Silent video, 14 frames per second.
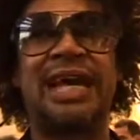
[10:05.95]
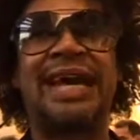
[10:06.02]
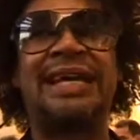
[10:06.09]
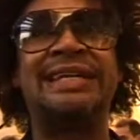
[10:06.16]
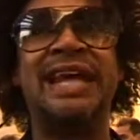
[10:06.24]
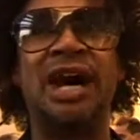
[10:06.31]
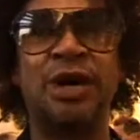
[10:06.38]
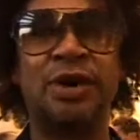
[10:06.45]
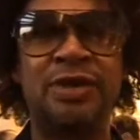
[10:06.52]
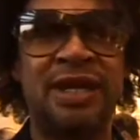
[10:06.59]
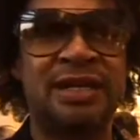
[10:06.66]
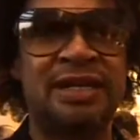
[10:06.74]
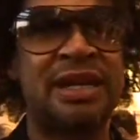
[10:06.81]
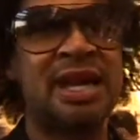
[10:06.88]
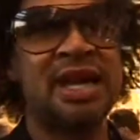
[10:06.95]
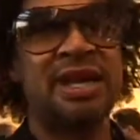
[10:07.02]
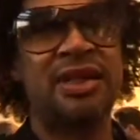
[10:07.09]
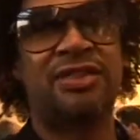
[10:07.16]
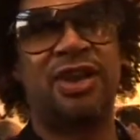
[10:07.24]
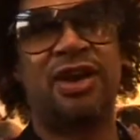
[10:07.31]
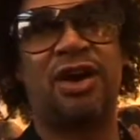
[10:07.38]
I know that
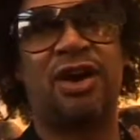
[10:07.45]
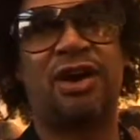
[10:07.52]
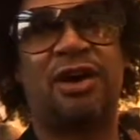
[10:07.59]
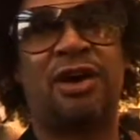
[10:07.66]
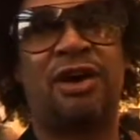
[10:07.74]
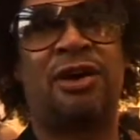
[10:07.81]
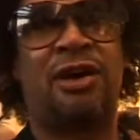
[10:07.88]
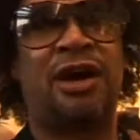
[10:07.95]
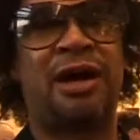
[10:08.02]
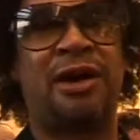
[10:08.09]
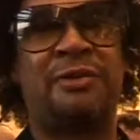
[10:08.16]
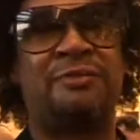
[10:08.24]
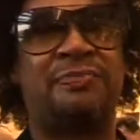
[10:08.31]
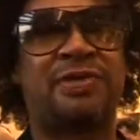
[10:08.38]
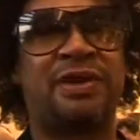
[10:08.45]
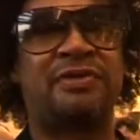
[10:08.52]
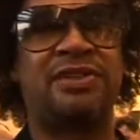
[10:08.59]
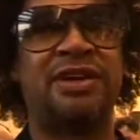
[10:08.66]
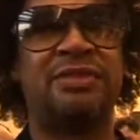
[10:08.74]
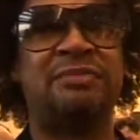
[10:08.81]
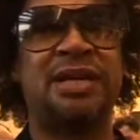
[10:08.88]
there are um,
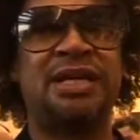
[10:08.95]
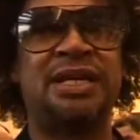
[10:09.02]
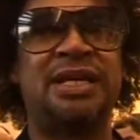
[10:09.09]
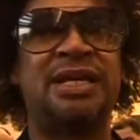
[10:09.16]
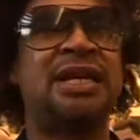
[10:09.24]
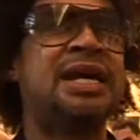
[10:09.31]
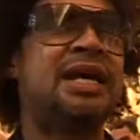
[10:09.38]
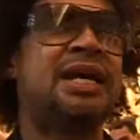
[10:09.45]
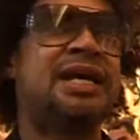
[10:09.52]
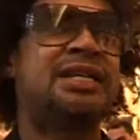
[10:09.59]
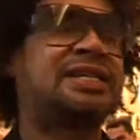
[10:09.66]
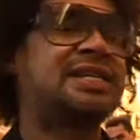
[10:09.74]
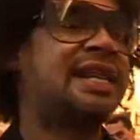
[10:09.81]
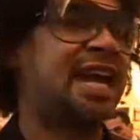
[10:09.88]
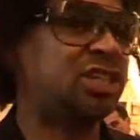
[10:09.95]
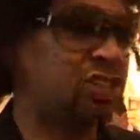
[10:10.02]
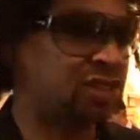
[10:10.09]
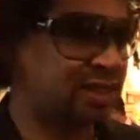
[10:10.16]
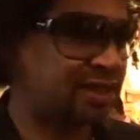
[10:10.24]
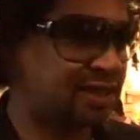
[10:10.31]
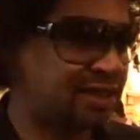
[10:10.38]
very many
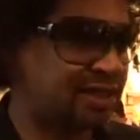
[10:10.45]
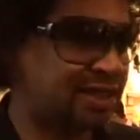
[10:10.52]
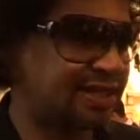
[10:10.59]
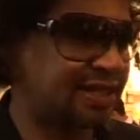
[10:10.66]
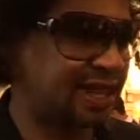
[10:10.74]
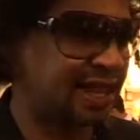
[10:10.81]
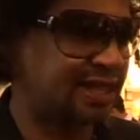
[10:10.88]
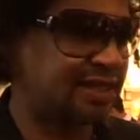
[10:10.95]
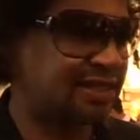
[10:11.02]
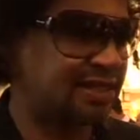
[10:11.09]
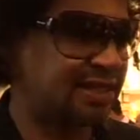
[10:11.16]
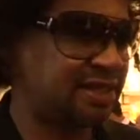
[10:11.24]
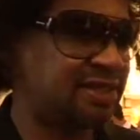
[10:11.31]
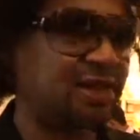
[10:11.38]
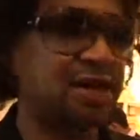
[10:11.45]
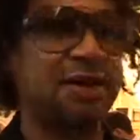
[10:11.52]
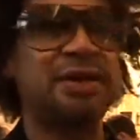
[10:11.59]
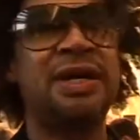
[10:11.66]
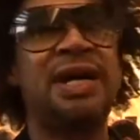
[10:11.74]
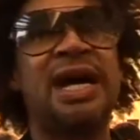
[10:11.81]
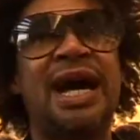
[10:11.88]
international designers here,
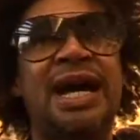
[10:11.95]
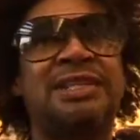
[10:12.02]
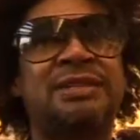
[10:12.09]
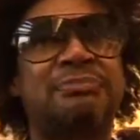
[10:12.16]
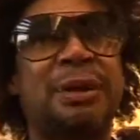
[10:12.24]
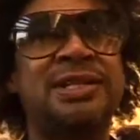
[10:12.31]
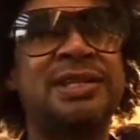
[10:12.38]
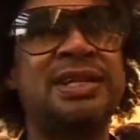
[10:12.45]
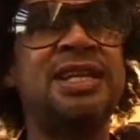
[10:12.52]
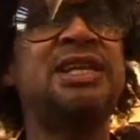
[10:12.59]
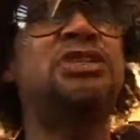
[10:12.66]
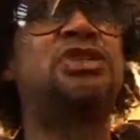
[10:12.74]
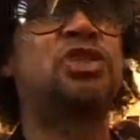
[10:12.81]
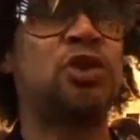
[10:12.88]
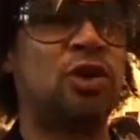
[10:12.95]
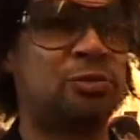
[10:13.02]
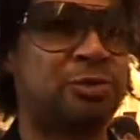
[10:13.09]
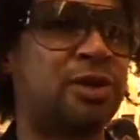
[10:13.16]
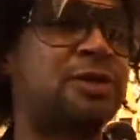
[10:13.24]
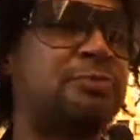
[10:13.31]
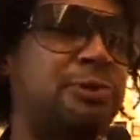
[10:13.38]
so it's basically a jewel
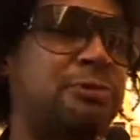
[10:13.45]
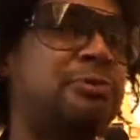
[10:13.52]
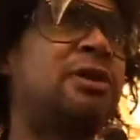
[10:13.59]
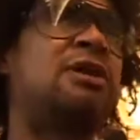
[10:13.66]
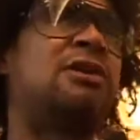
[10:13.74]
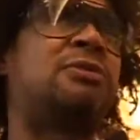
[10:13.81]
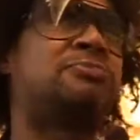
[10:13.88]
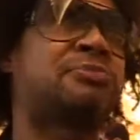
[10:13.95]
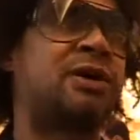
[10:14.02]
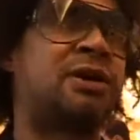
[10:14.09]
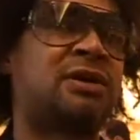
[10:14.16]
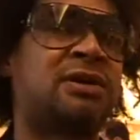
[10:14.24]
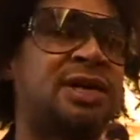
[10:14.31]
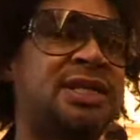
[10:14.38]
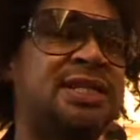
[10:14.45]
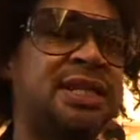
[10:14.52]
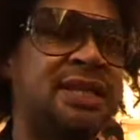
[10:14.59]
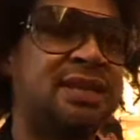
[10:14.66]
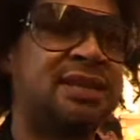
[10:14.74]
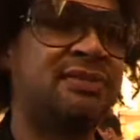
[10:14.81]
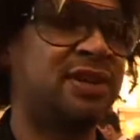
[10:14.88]
because people are, are
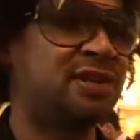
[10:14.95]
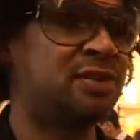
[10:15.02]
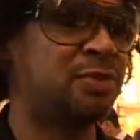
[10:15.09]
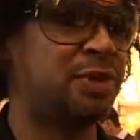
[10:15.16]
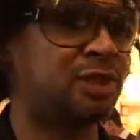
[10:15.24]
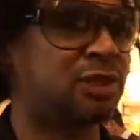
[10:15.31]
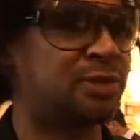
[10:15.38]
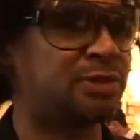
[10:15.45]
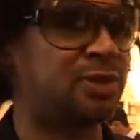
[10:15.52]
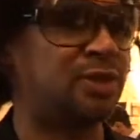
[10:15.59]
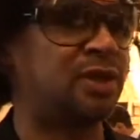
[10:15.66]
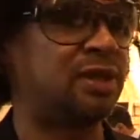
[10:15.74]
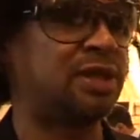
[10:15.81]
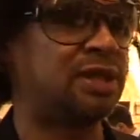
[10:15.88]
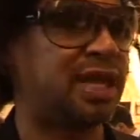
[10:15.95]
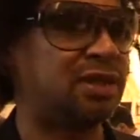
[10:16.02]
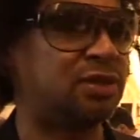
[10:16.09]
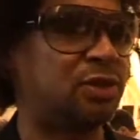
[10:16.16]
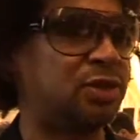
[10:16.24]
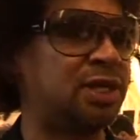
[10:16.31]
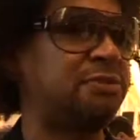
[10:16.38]
attending various workshops during the day
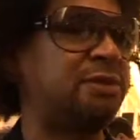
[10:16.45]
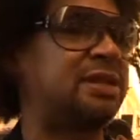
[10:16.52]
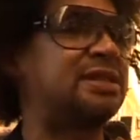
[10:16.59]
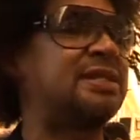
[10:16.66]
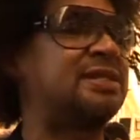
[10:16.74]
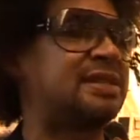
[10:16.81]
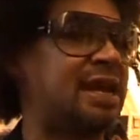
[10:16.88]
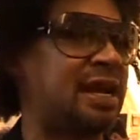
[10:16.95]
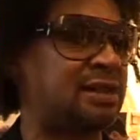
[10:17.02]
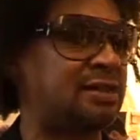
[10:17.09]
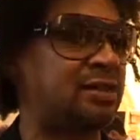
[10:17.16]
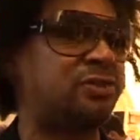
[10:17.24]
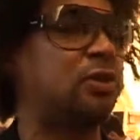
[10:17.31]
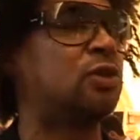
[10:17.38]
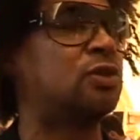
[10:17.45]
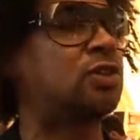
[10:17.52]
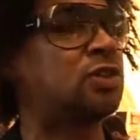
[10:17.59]
talking about designs of all